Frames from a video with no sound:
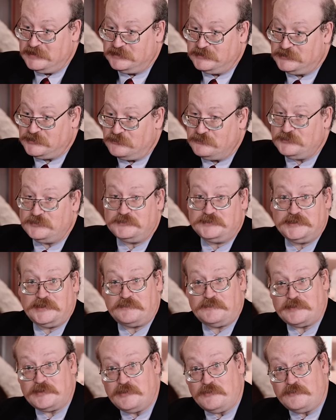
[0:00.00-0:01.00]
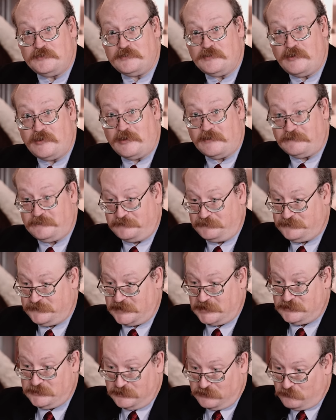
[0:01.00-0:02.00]
Soldiers that were going off
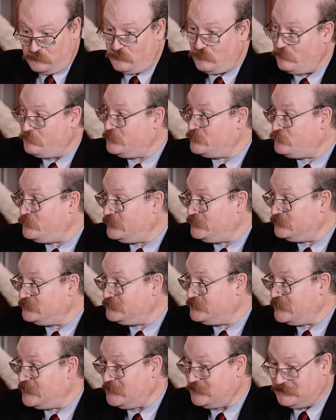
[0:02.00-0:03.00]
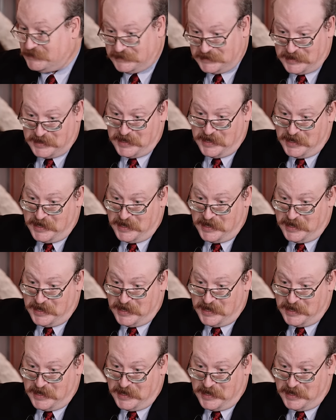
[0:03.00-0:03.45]
to the war between the states.